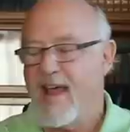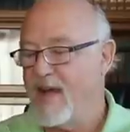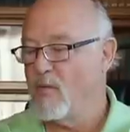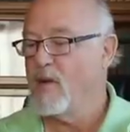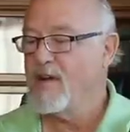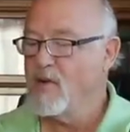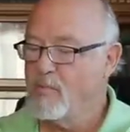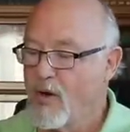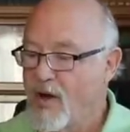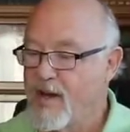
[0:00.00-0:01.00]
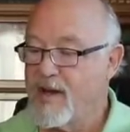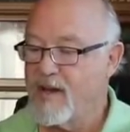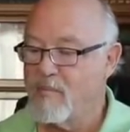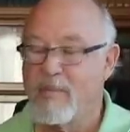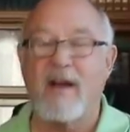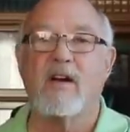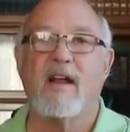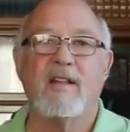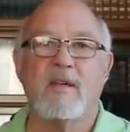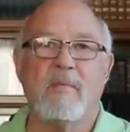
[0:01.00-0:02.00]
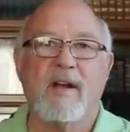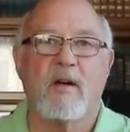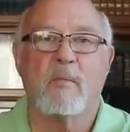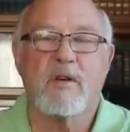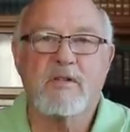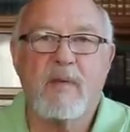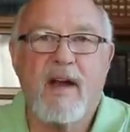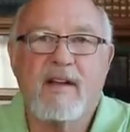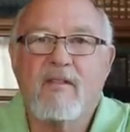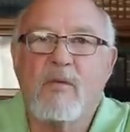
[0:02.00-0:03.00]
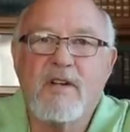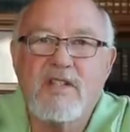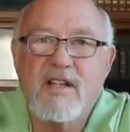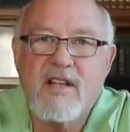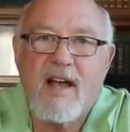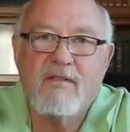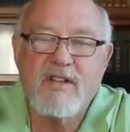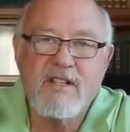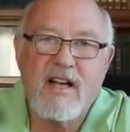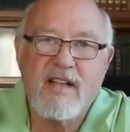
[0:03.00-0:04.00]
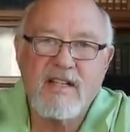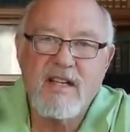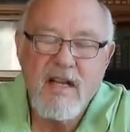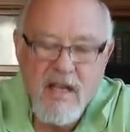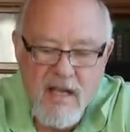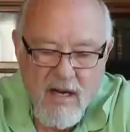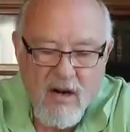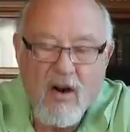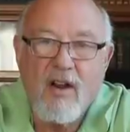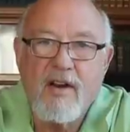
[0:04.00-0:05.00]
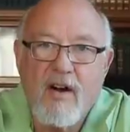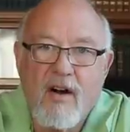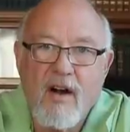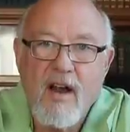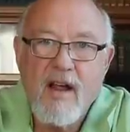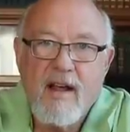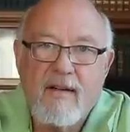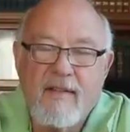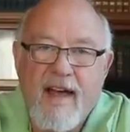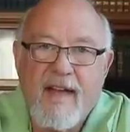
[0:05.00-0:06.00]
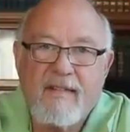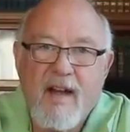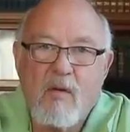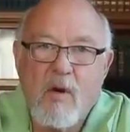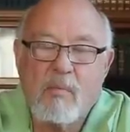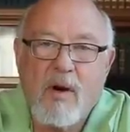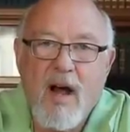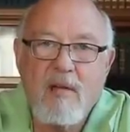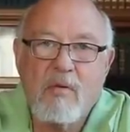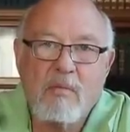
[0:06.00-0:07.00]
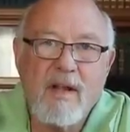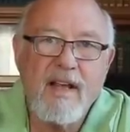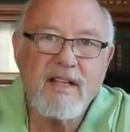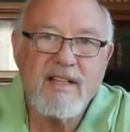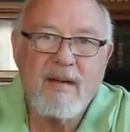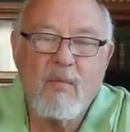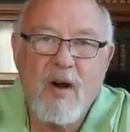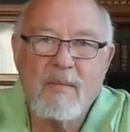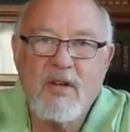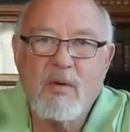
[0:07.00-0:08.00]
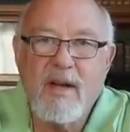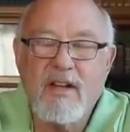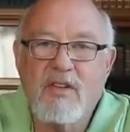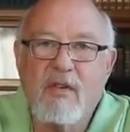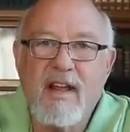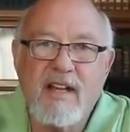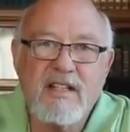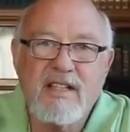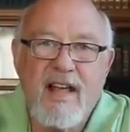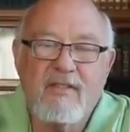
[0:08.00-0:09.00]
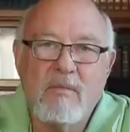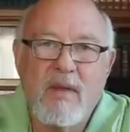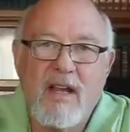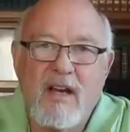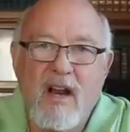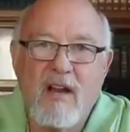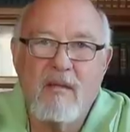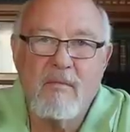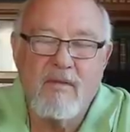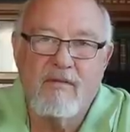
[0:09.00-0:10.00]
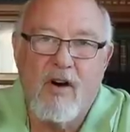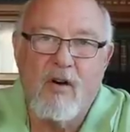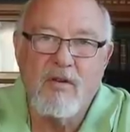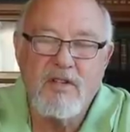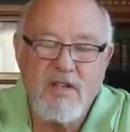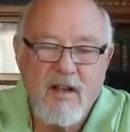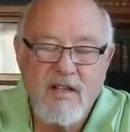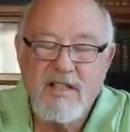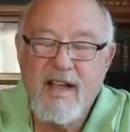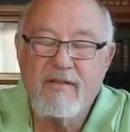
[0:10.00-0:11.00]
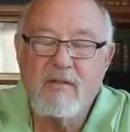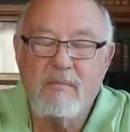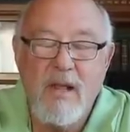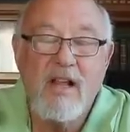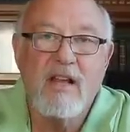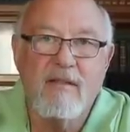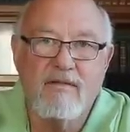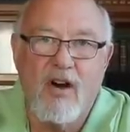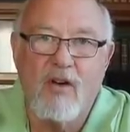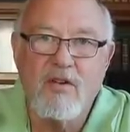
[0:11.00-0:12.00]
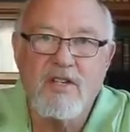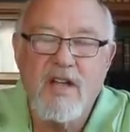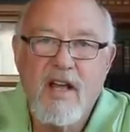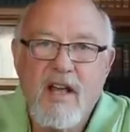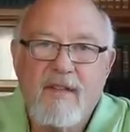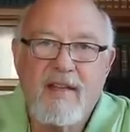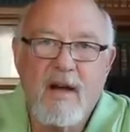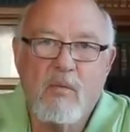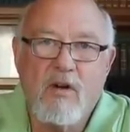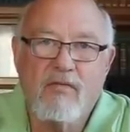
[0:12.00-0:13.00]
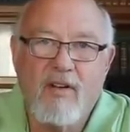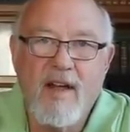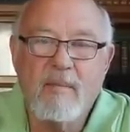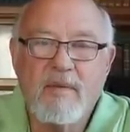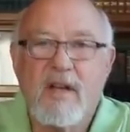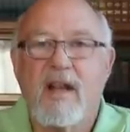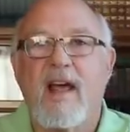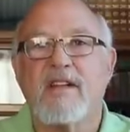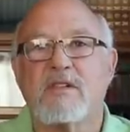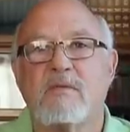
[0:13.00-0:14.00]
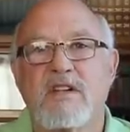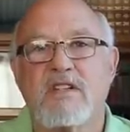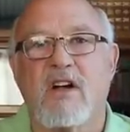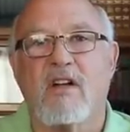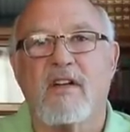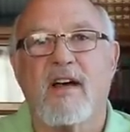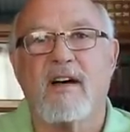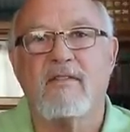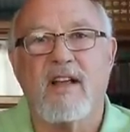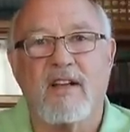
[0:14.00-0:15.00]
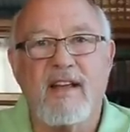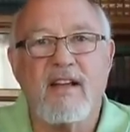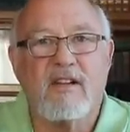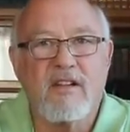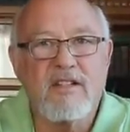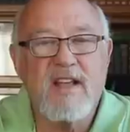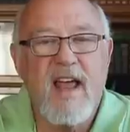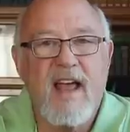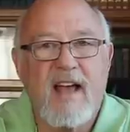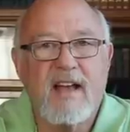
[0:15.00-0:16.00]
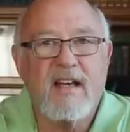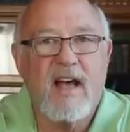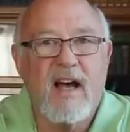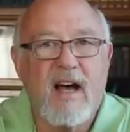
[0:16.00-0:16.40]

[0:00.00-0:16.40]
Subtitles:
And when you put it in the bigger perspective, which is I've discussed earlier, that there were probably somewhere between 3 and 7 million votes, 7 million votes that were flipped as a result of illegals and